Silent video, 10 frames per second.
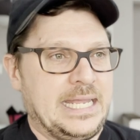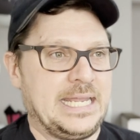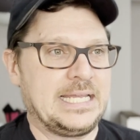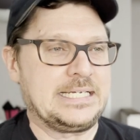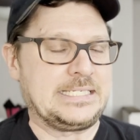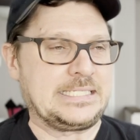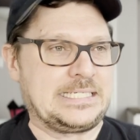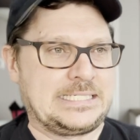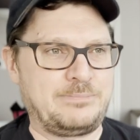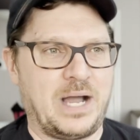And
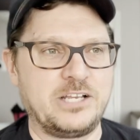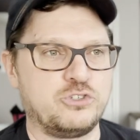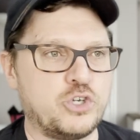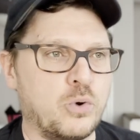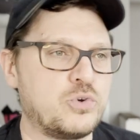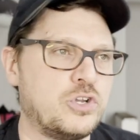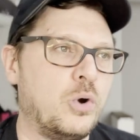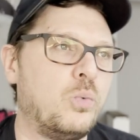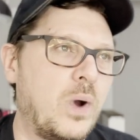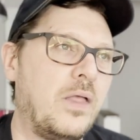I don't
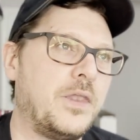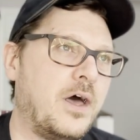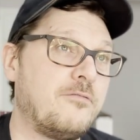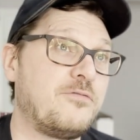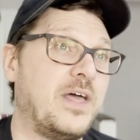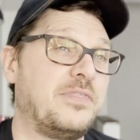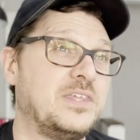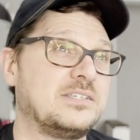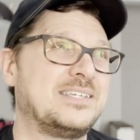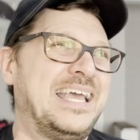know well enough that